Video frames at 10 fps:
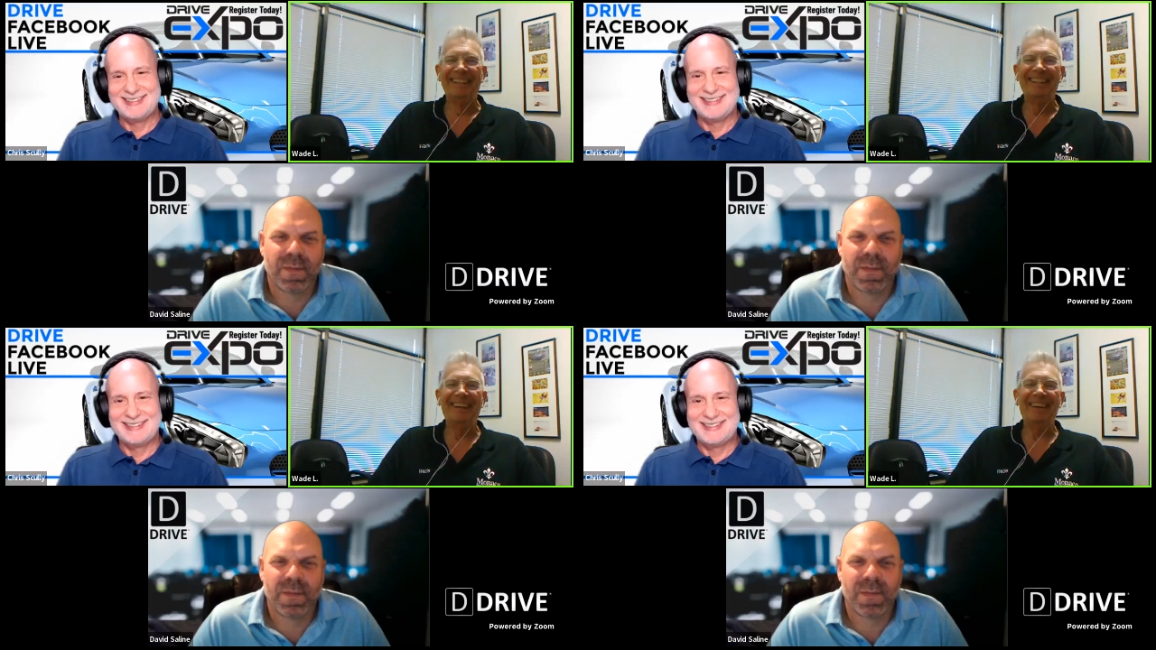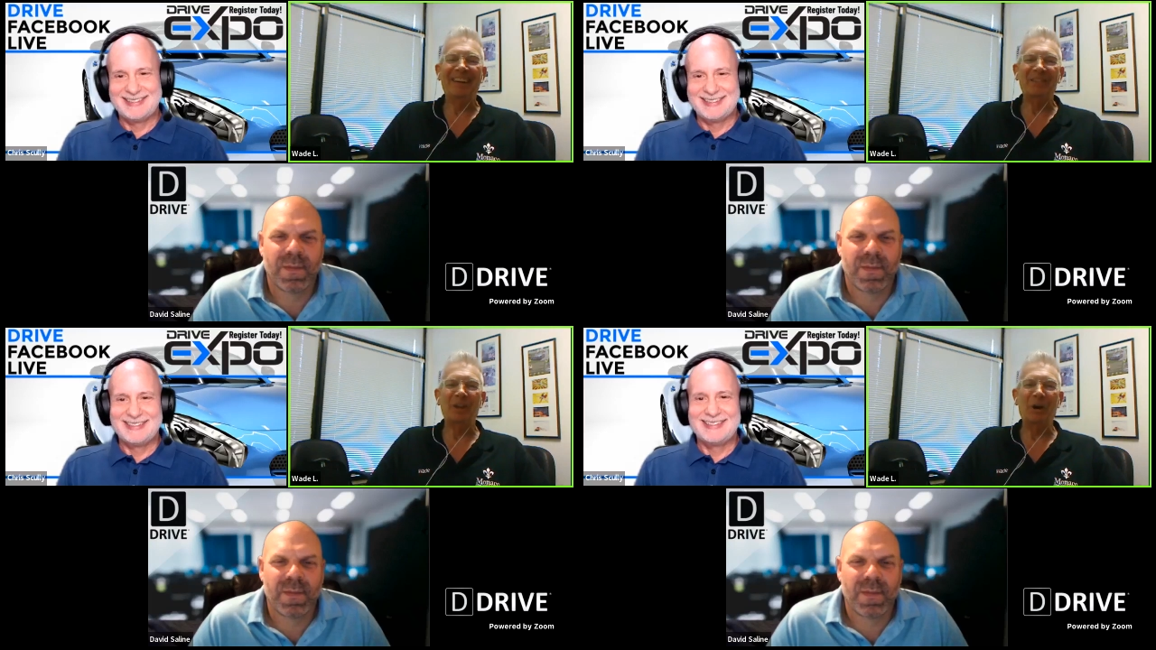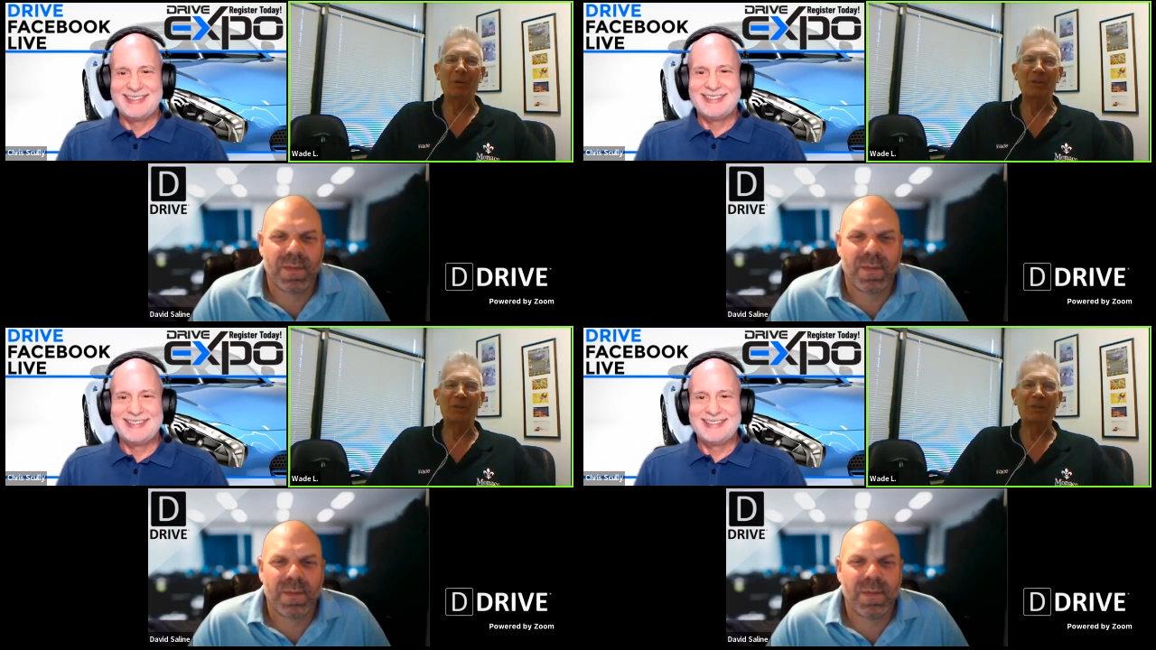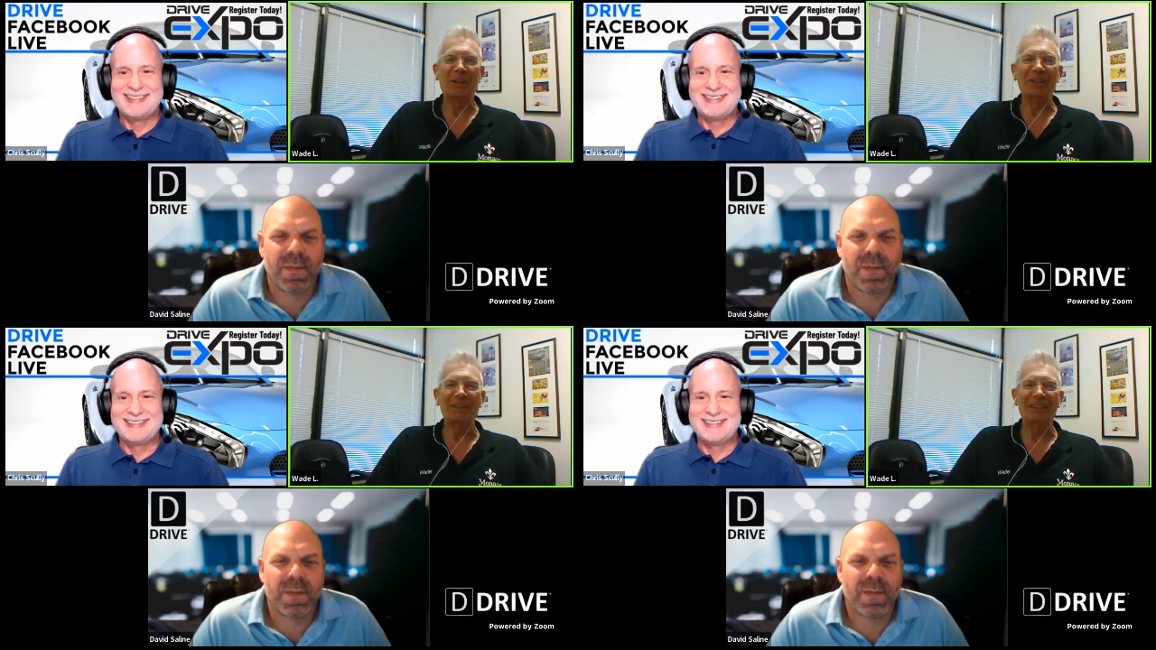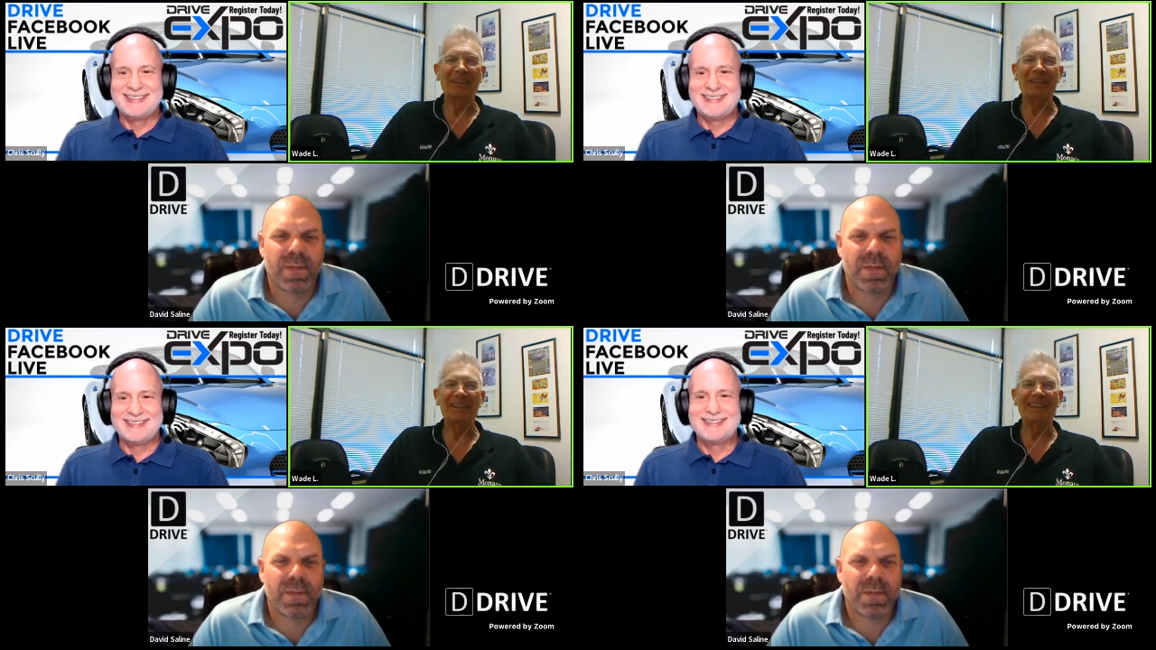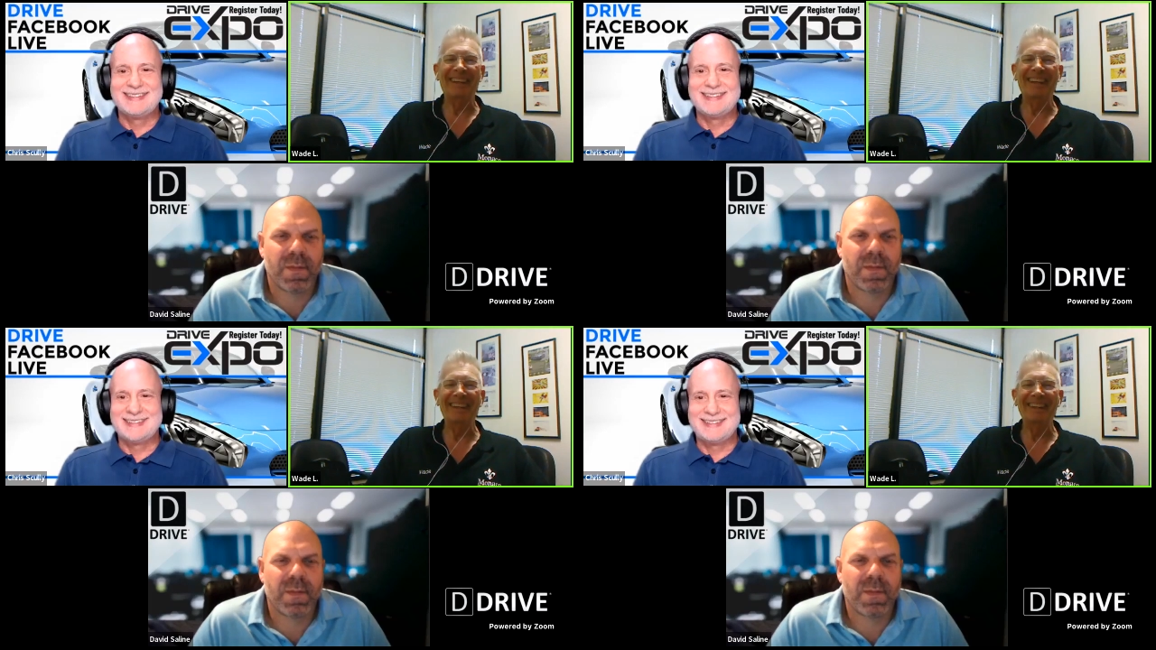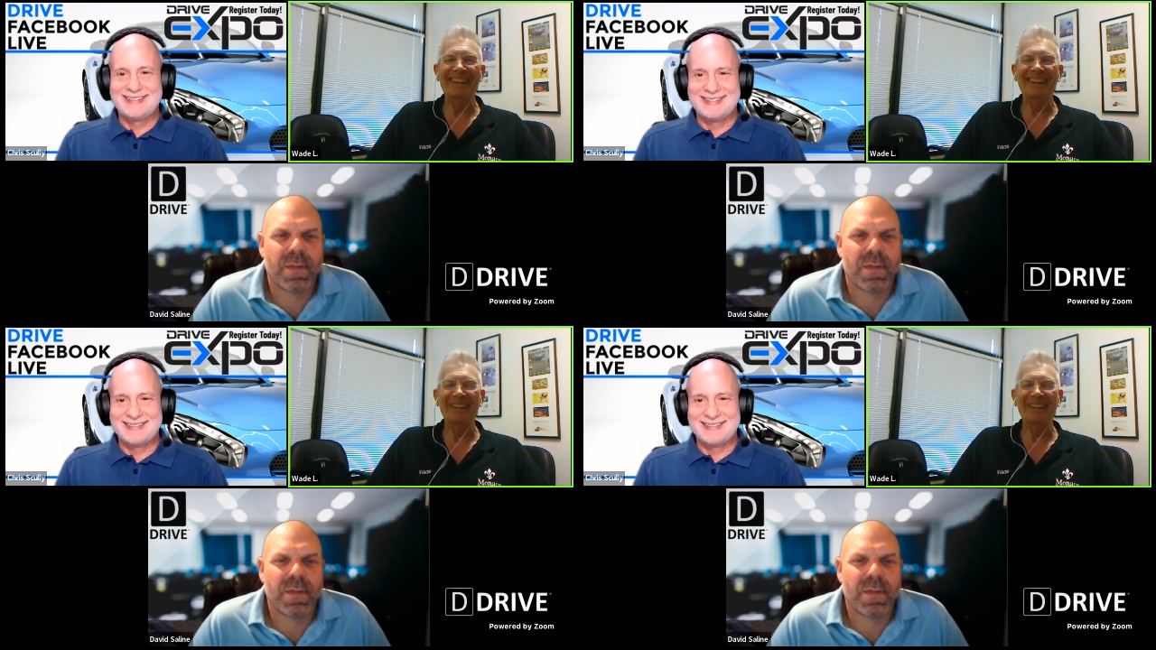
Speaker 1: yeah. That's always great. Uh, and uh,